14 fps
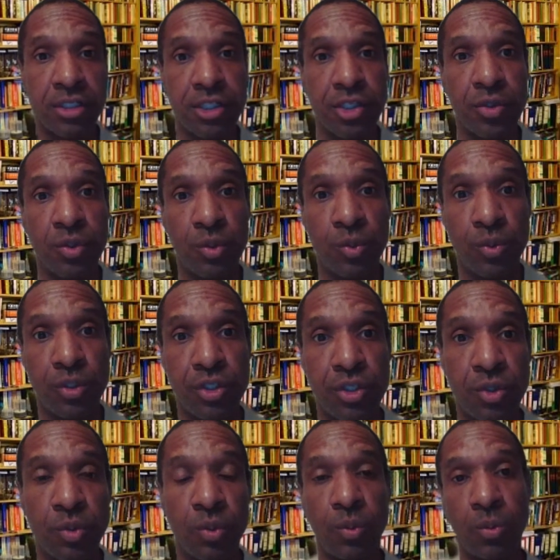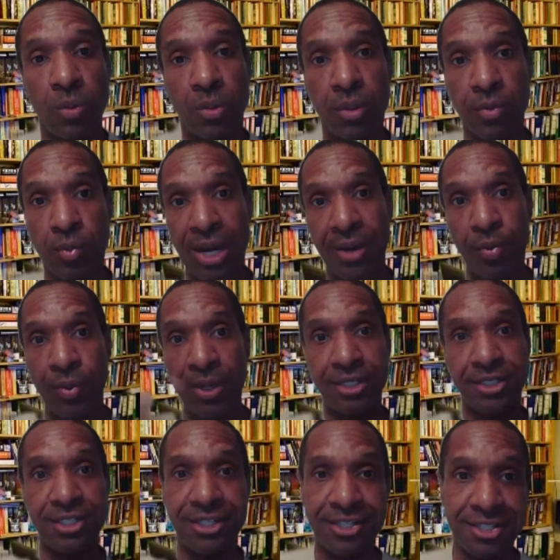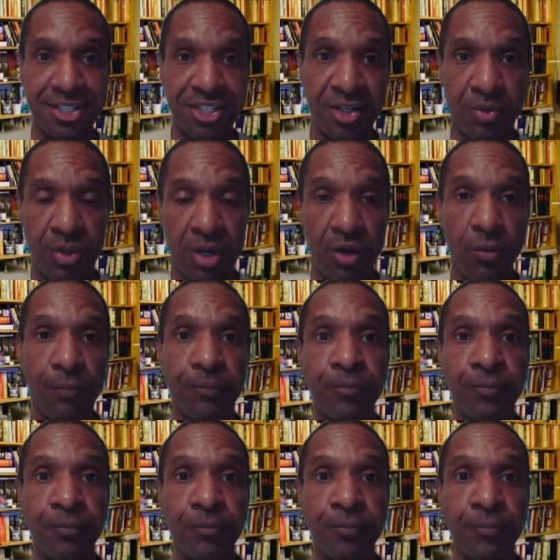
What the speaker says: to why I went to the zero.